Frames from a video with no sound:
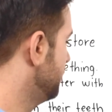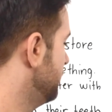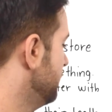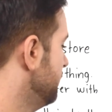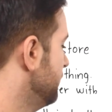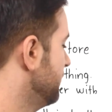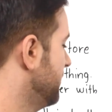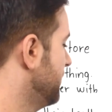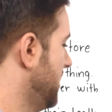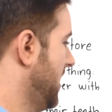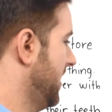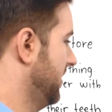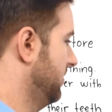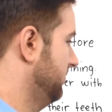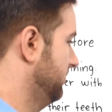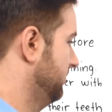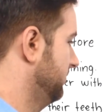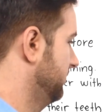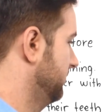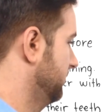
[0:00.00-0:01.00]
do
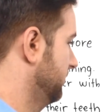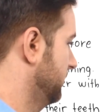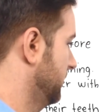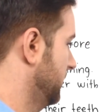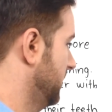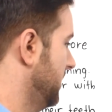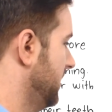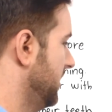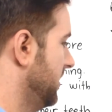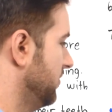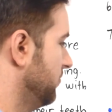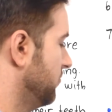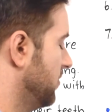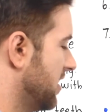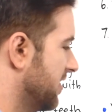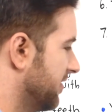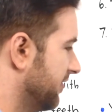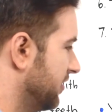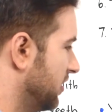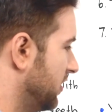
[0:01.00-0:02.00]
that. Okay?
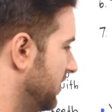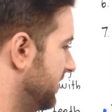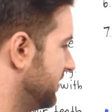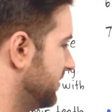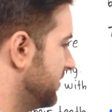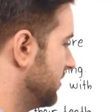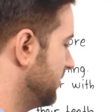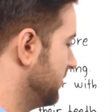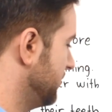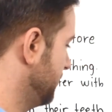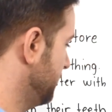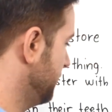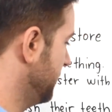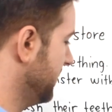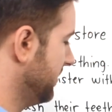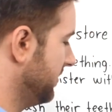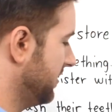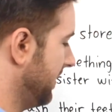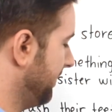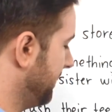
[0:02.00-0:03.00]
Whatever it is they're
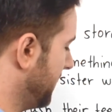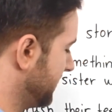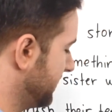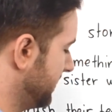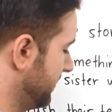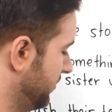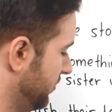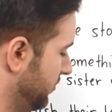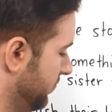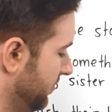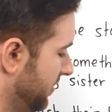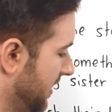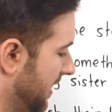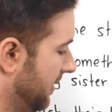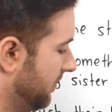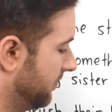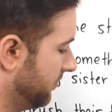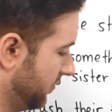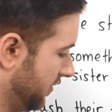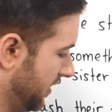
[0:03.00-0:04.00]
doing, they mustn't do
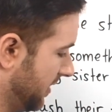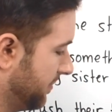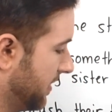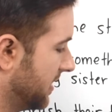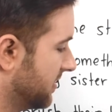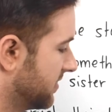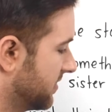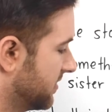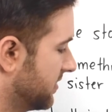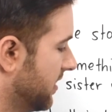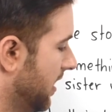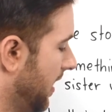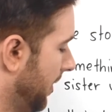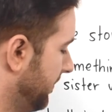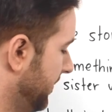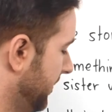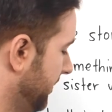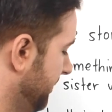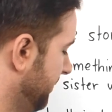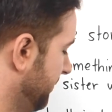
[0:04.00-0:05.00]
that. They must
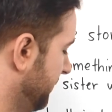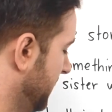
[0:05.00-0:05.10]
stop.